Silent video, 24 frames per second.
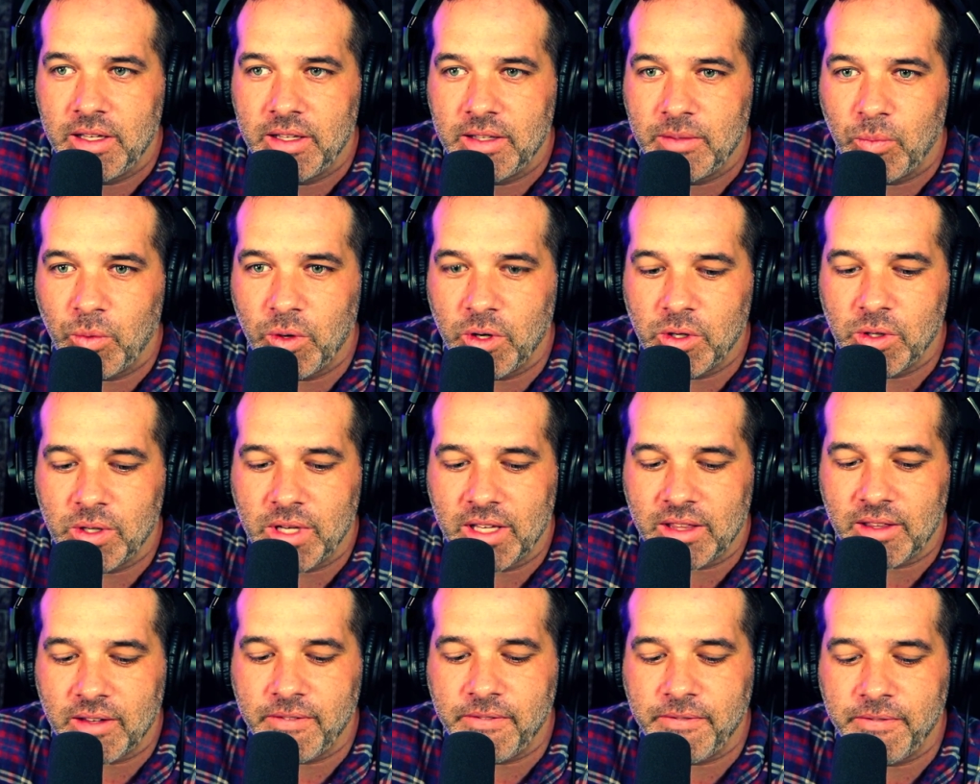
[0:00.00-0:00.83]
where you
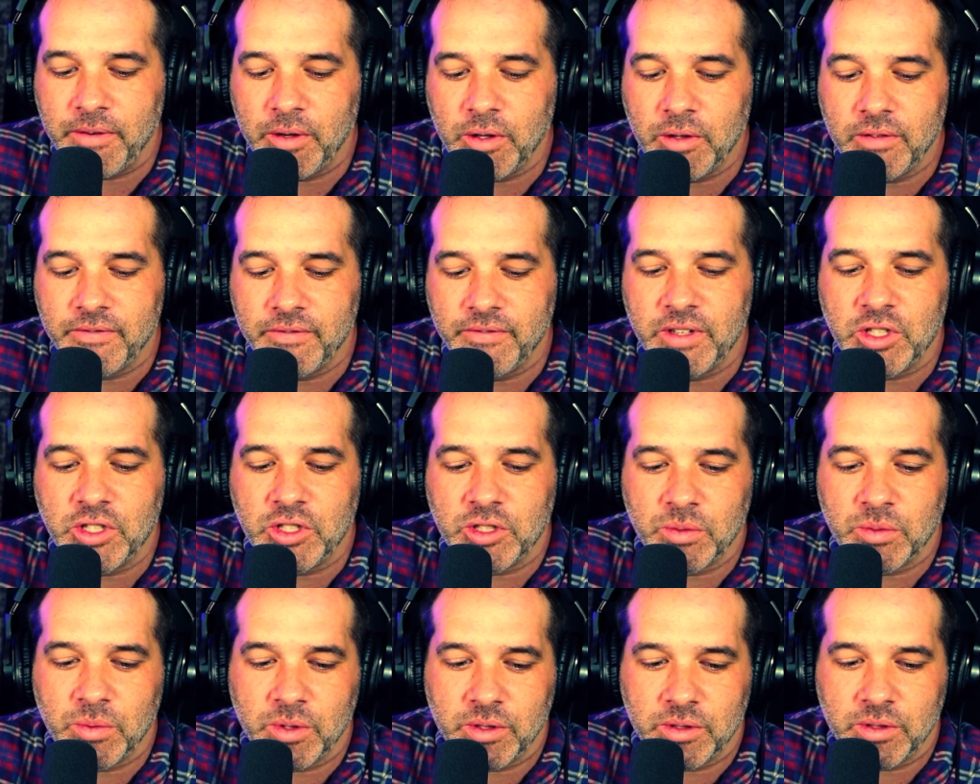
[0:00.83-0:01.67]
get the full
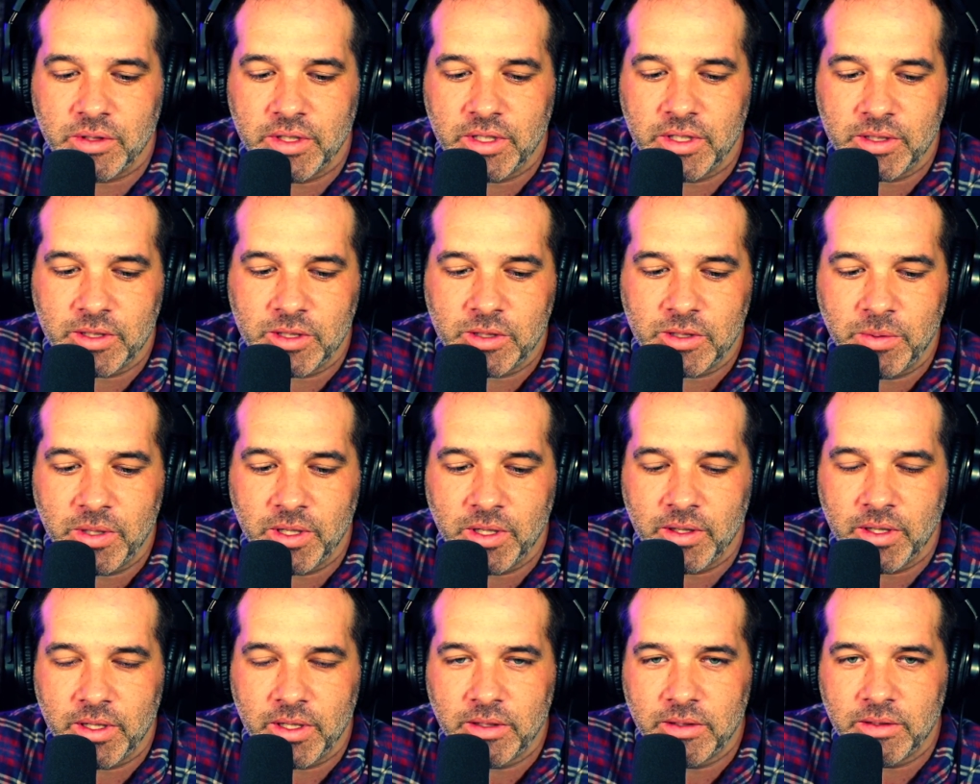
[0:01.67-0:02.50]
visual
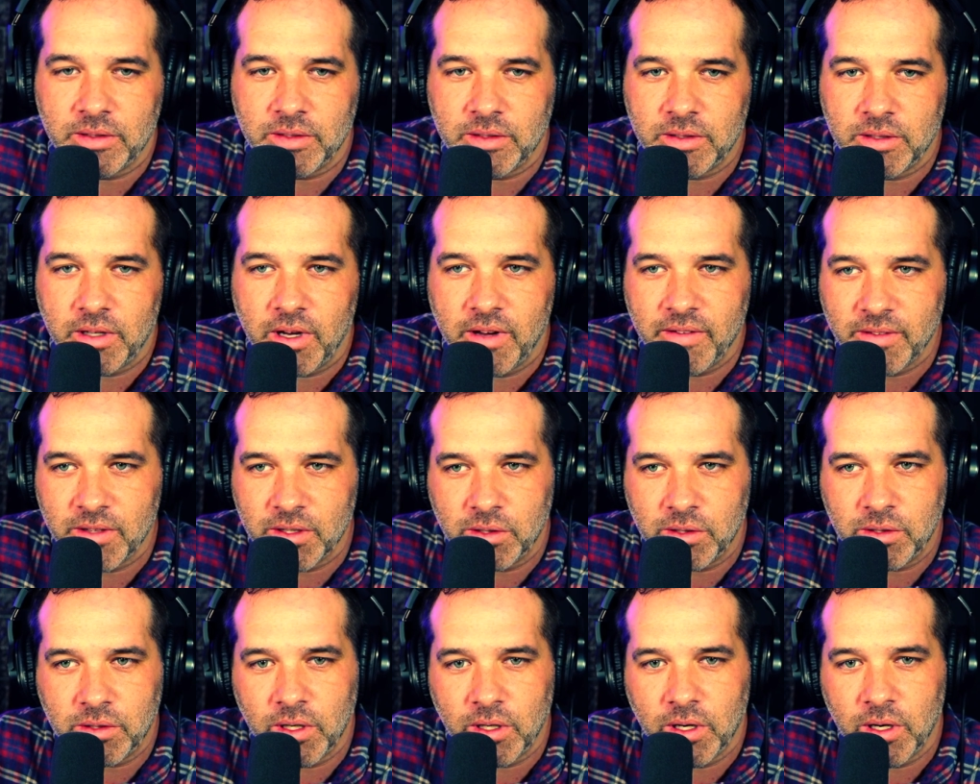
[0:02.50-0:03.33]
experience of
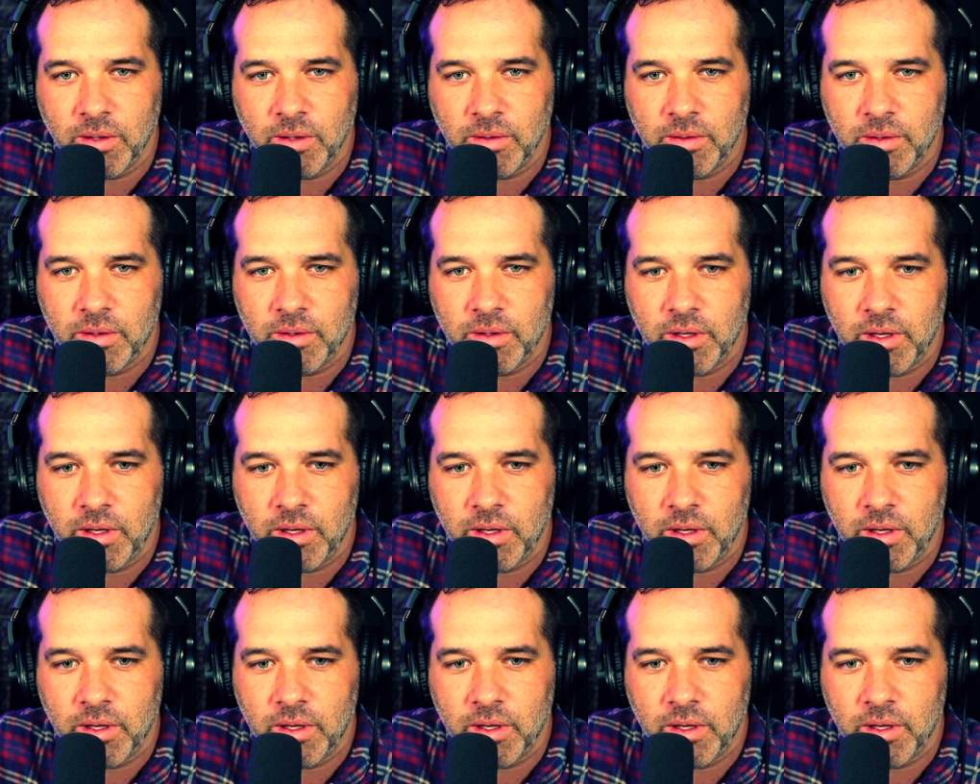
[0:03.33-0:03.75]
this show.